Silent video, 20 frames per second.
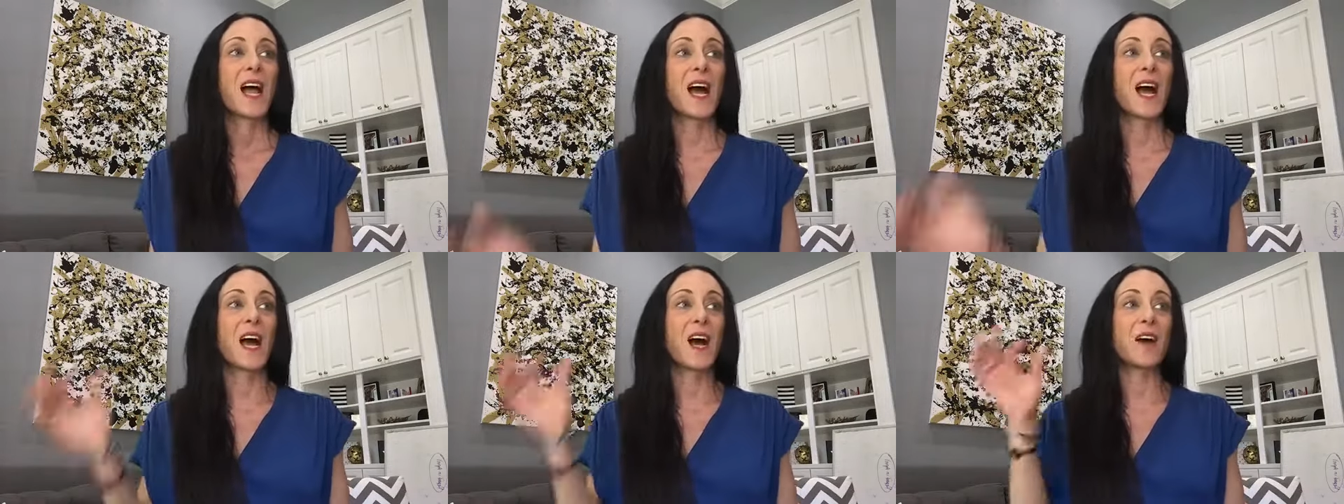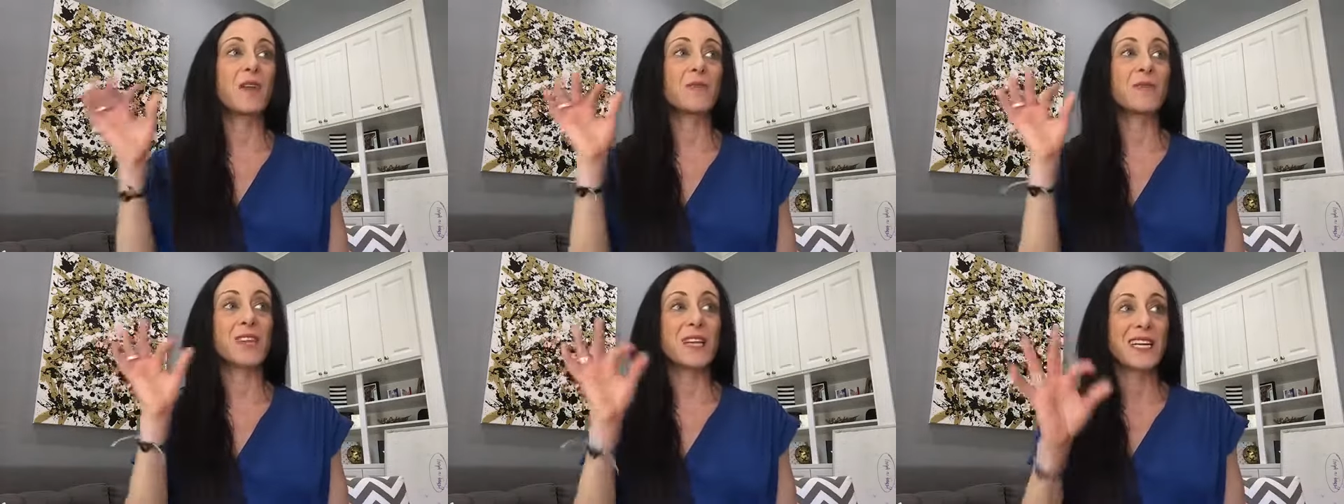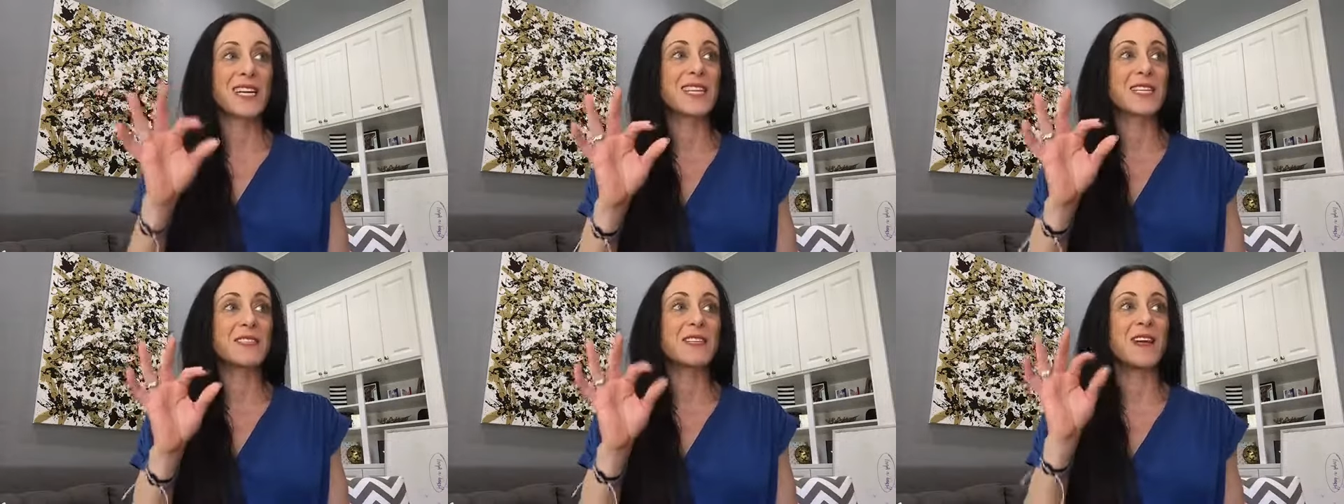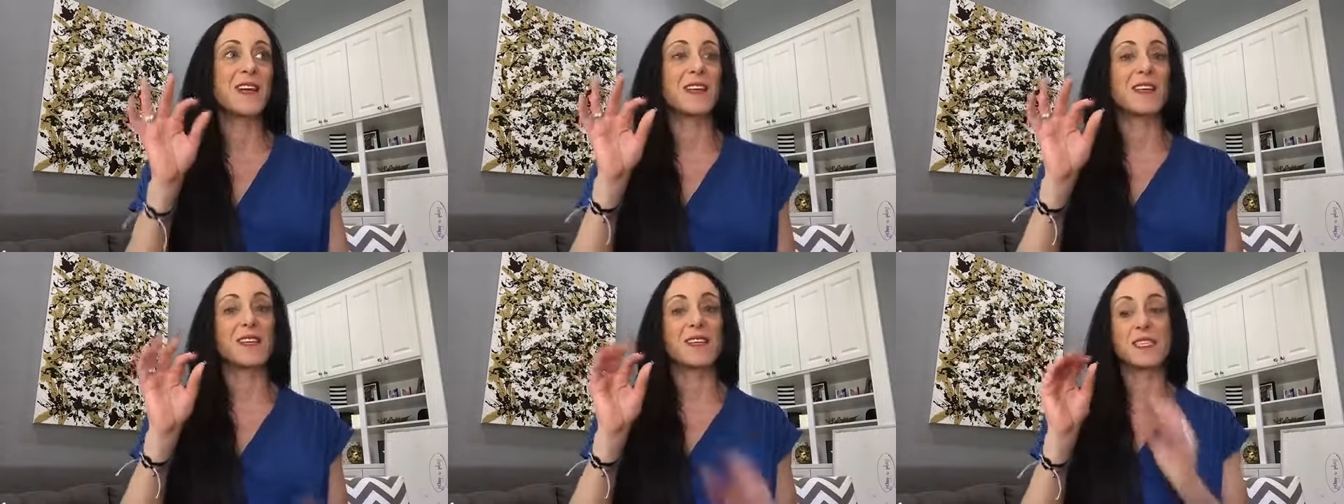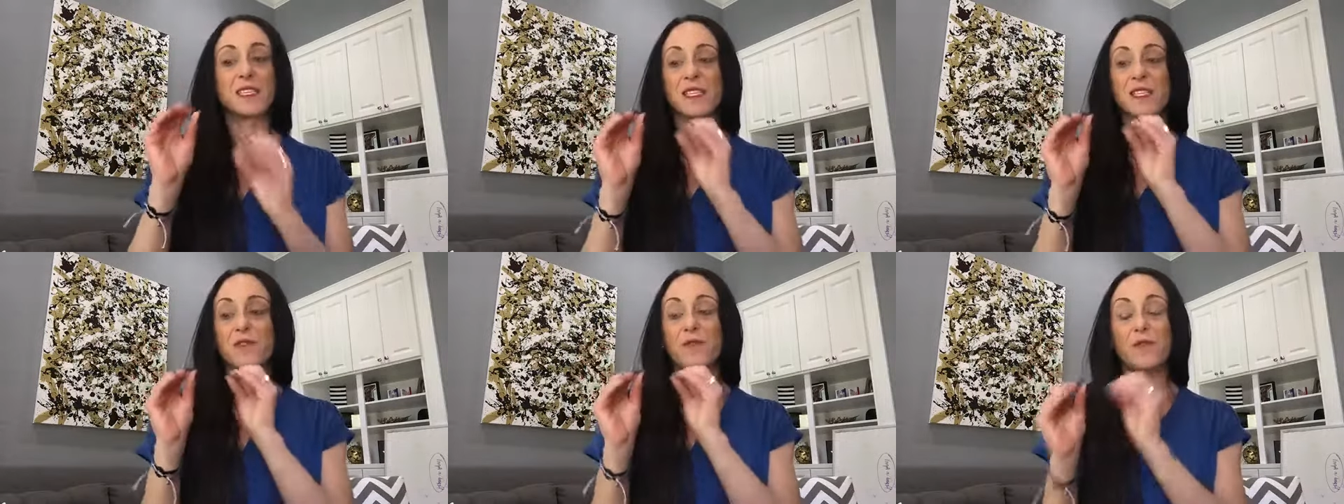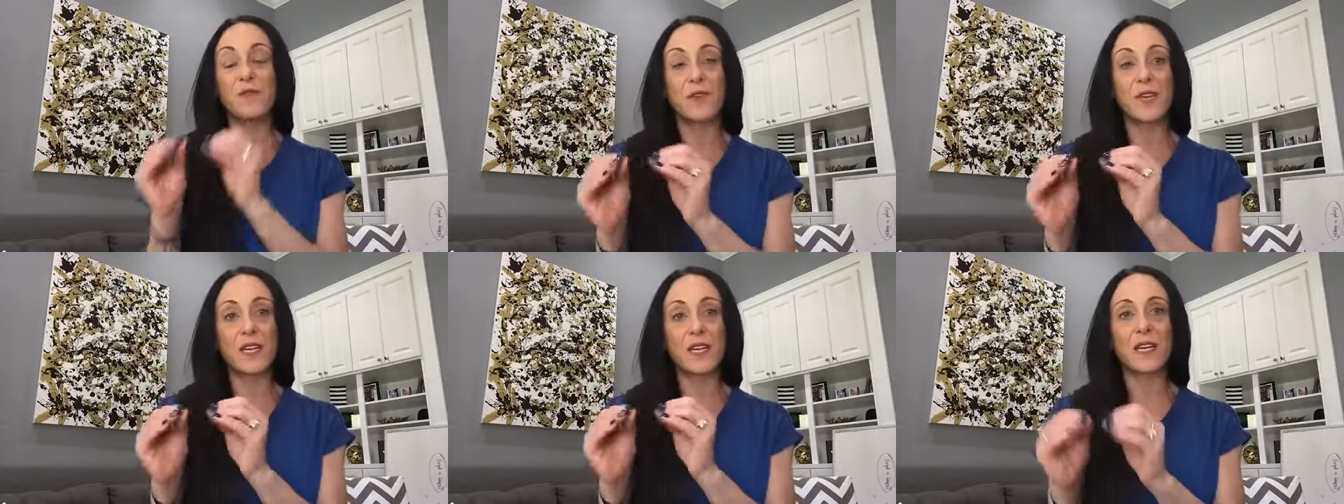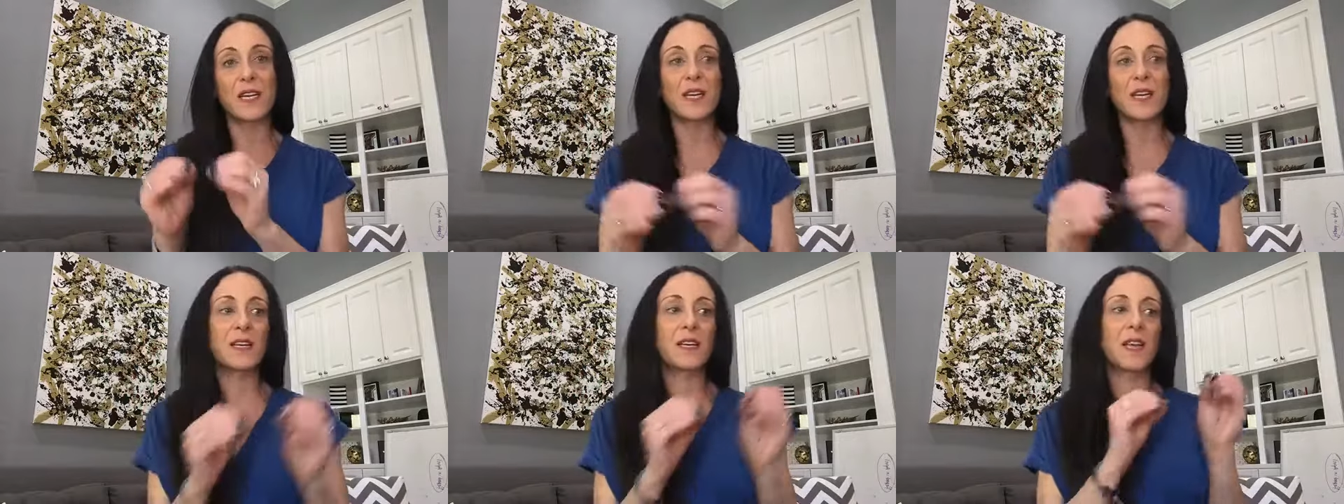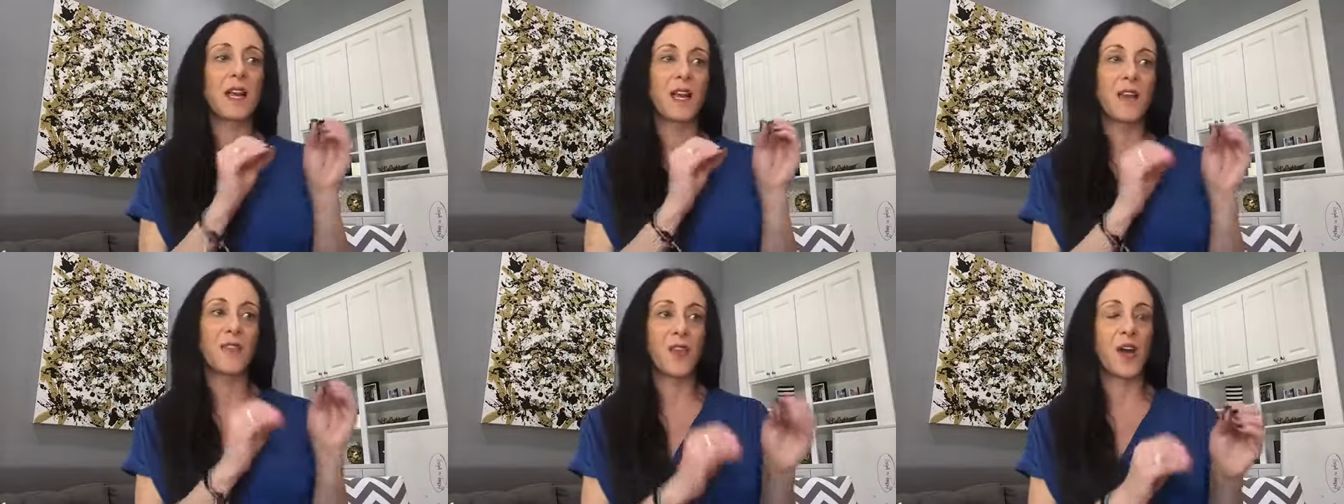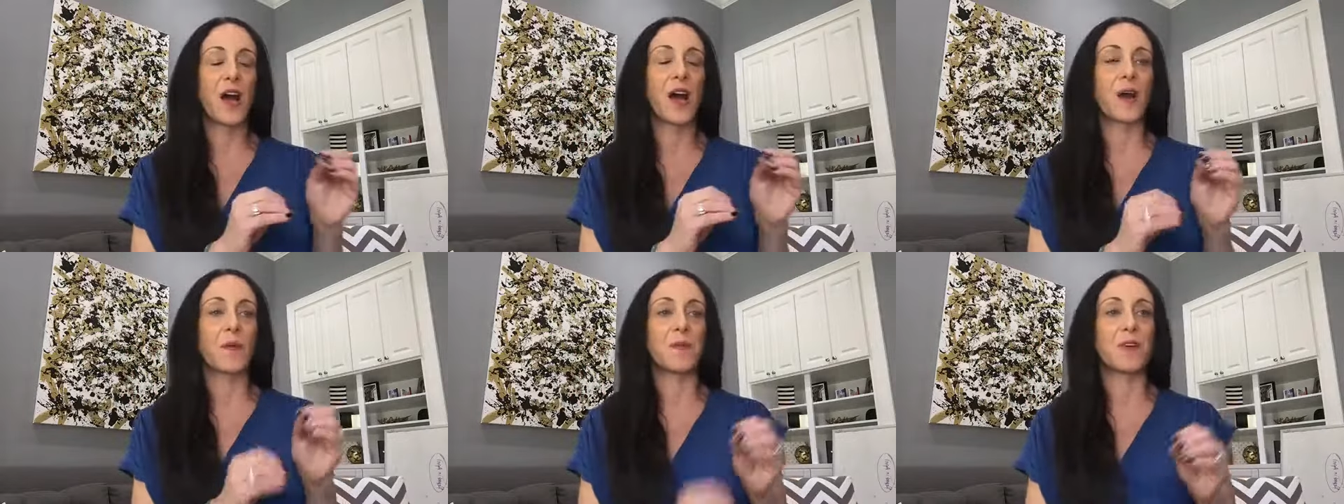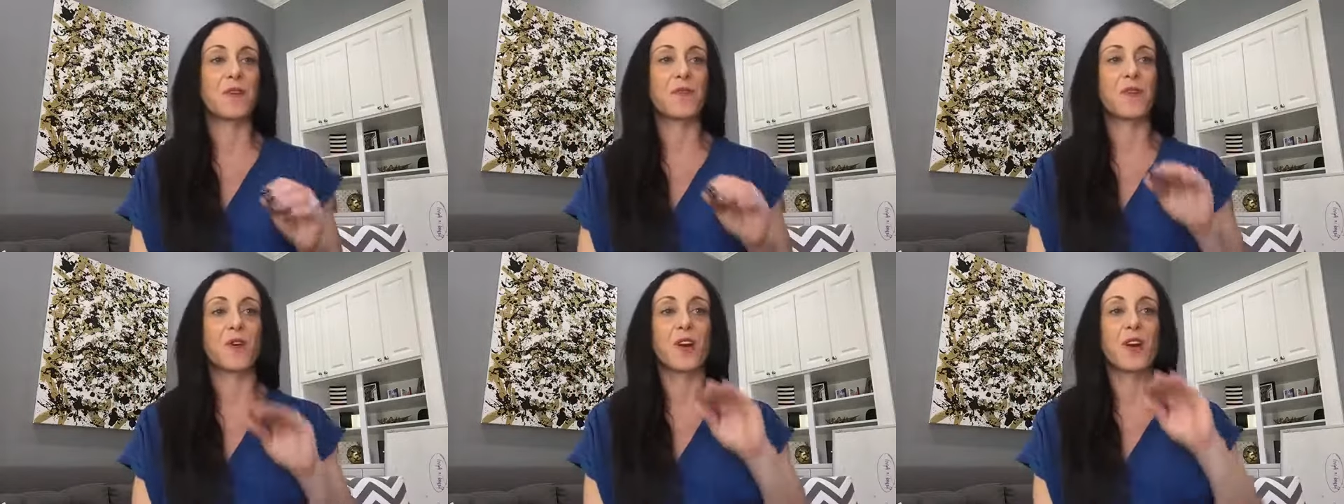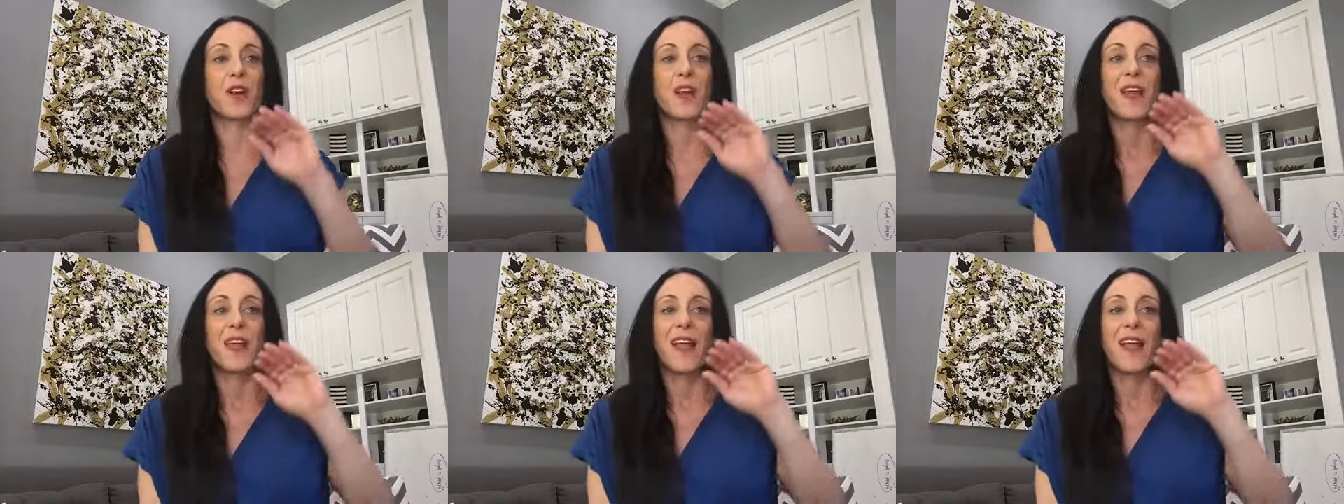like I said, is the vegan and the omnivore.